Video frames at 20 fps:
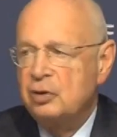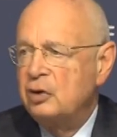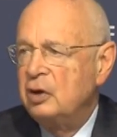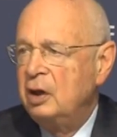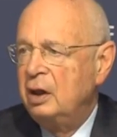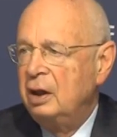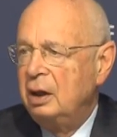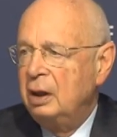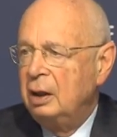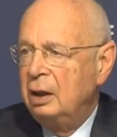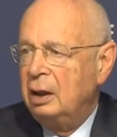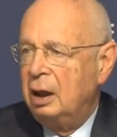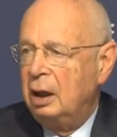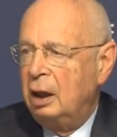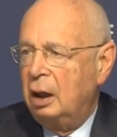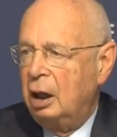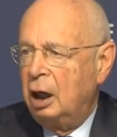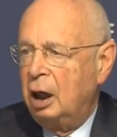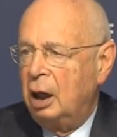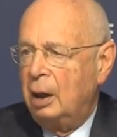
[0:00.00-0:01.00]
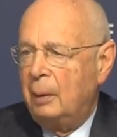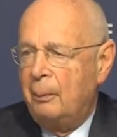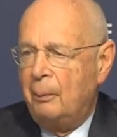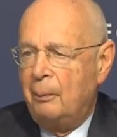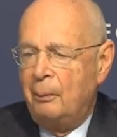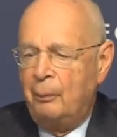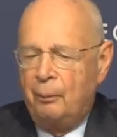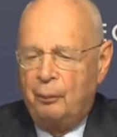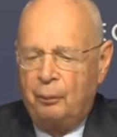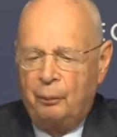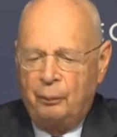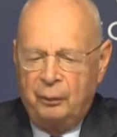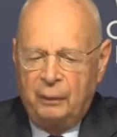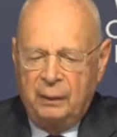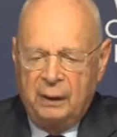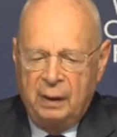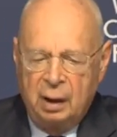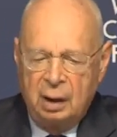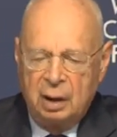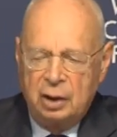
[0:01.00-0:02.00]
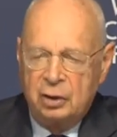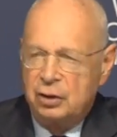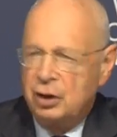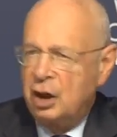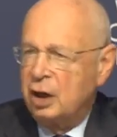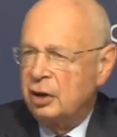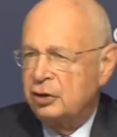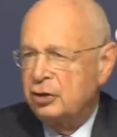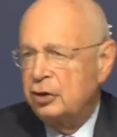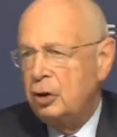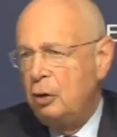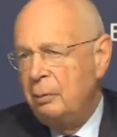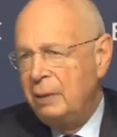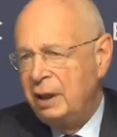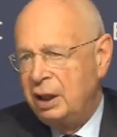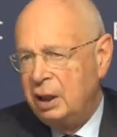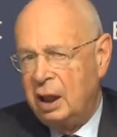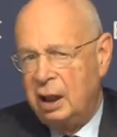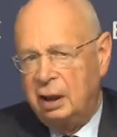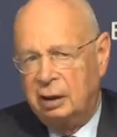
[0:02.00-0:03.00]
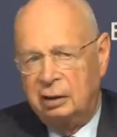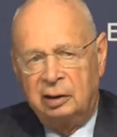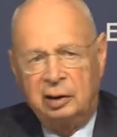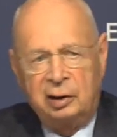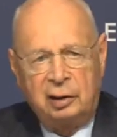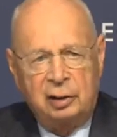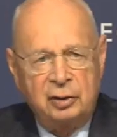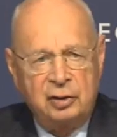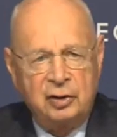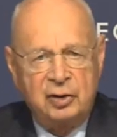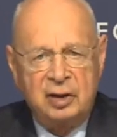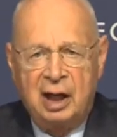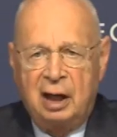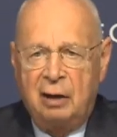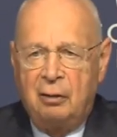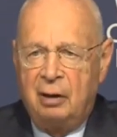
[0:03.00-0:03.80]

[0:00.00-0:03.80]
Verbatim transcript: because then how are they going to fight for better wages and such?